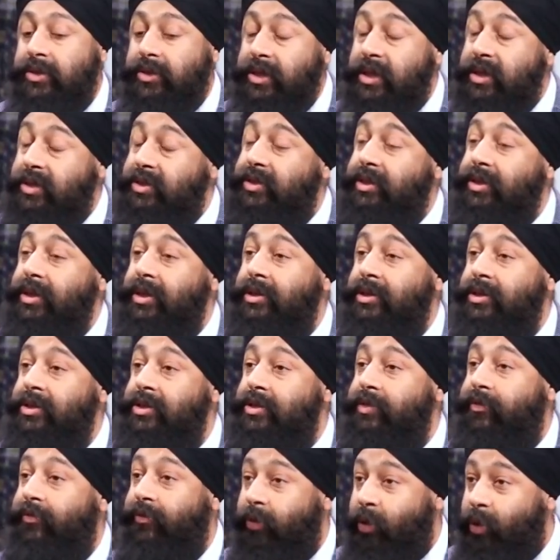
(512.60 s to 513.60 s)
6
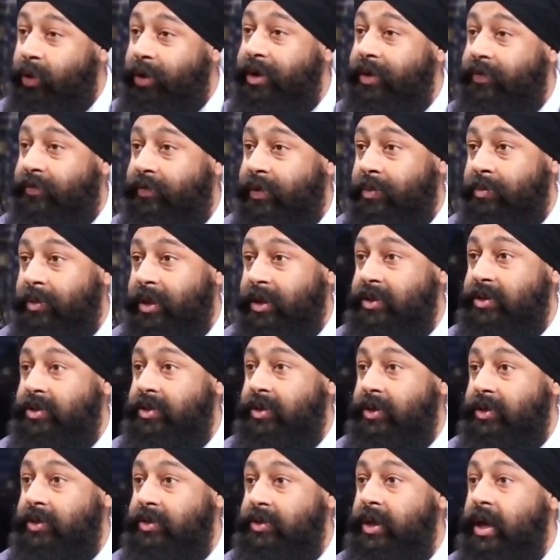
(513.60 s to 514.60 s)
years, 4 different
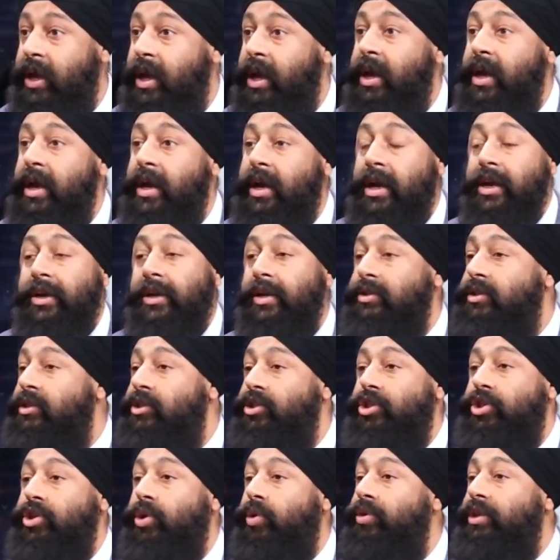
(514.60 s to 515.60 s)
ministers. It
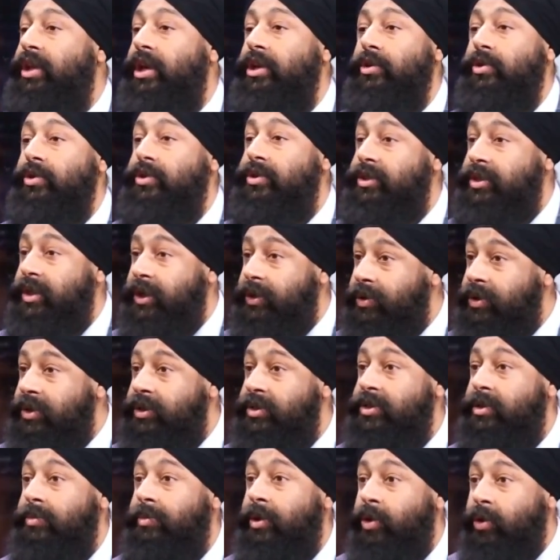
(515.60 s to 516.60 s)
doesn't show that you're
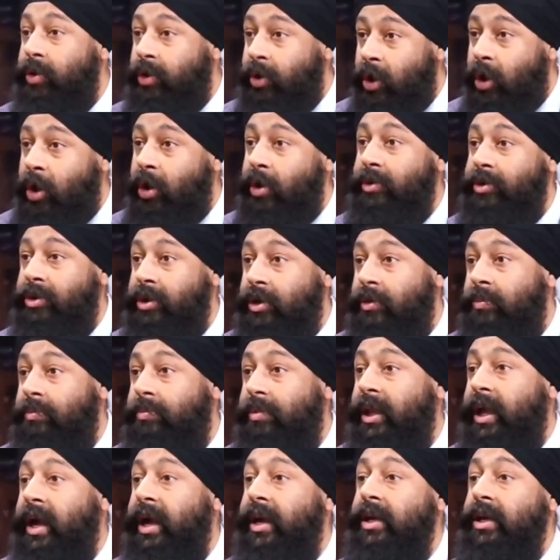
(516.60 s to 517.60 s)
serious about long-term
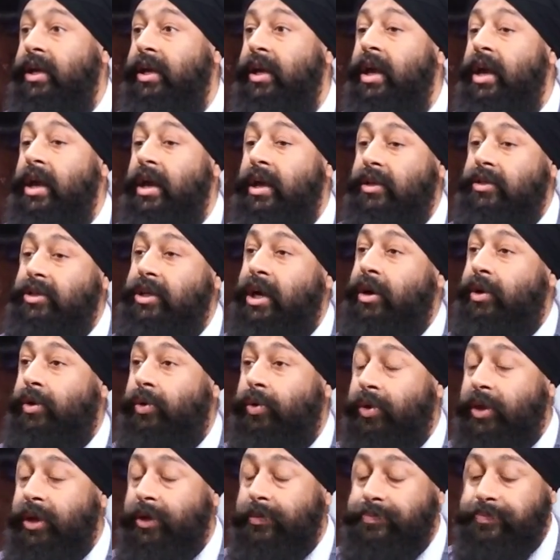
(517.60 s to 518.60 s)
planning, jaan
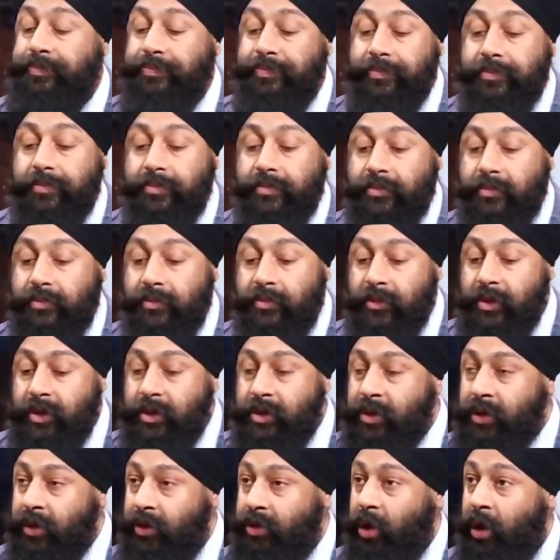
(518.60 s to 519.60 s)
koi
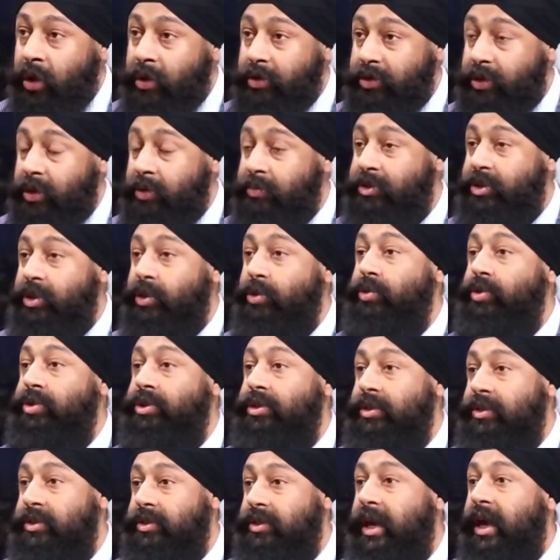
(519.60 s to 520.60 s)
long-term
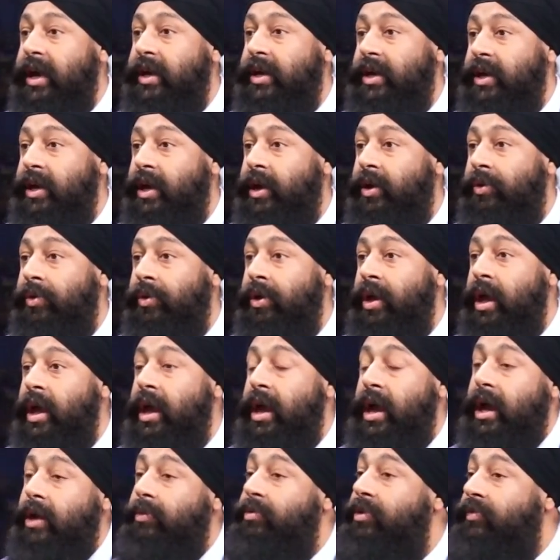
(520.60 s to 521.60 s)
solutions laake aao.
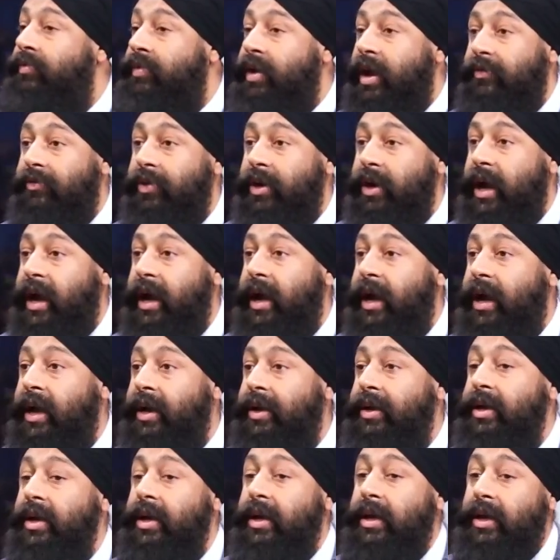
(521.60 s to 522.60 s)
And we've never
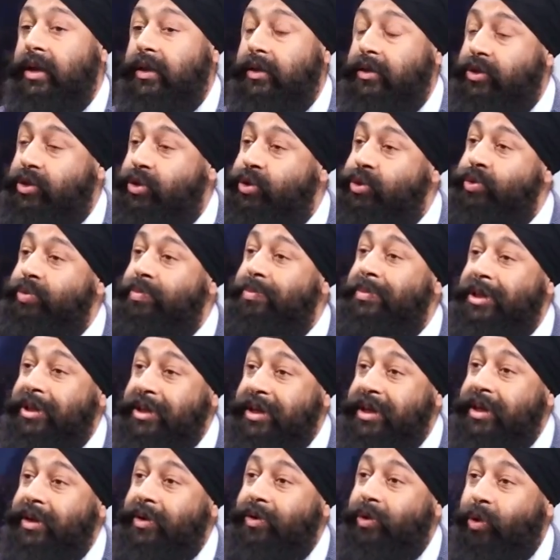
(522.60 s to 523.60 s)
had 2
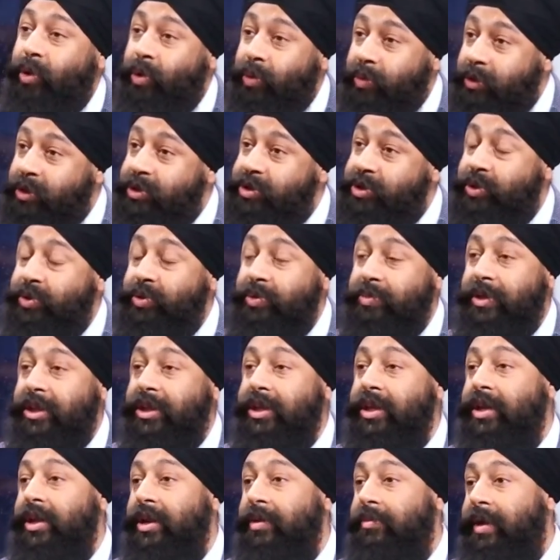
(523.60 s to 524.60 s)
million, almost 2
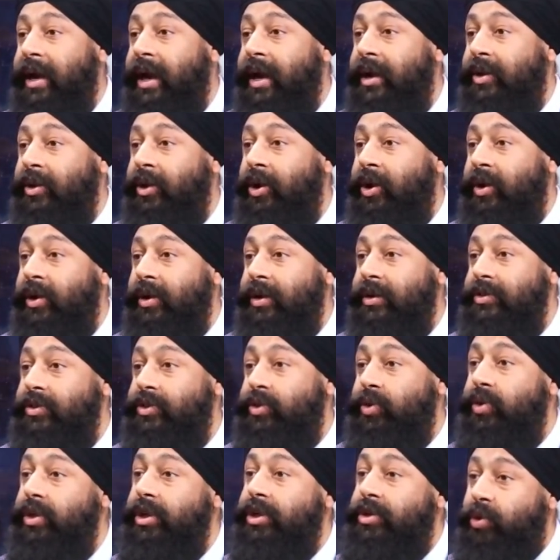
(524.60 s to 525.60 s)
million in backlog.
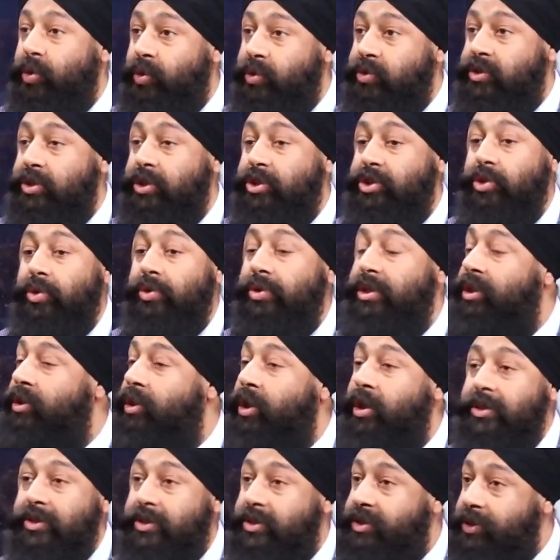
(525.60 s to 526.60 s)
So it goes to show
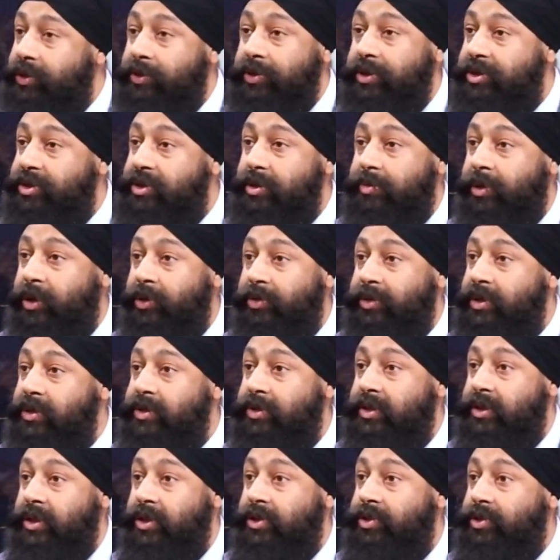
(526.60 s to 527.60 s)
they're not serious about
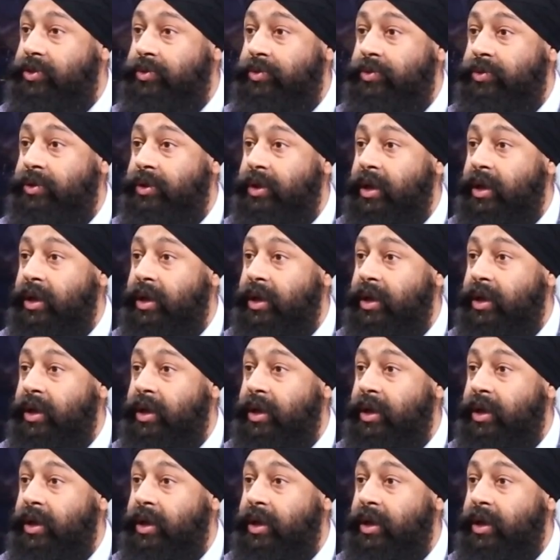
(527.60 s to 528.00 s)
this issue.